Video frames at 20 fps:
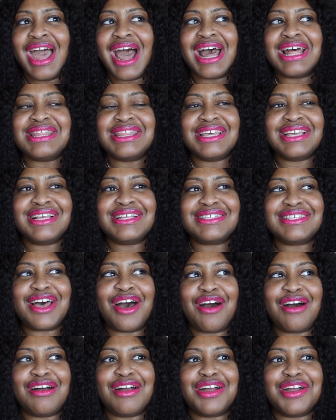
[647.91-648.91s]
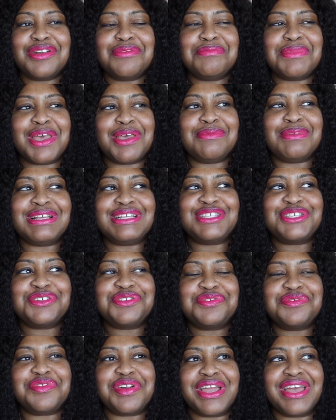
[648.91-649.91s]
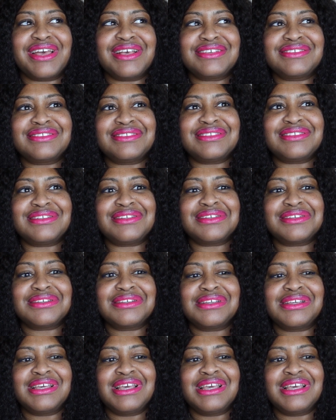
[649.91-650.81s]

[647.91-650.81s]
I think it's hard maybe to rest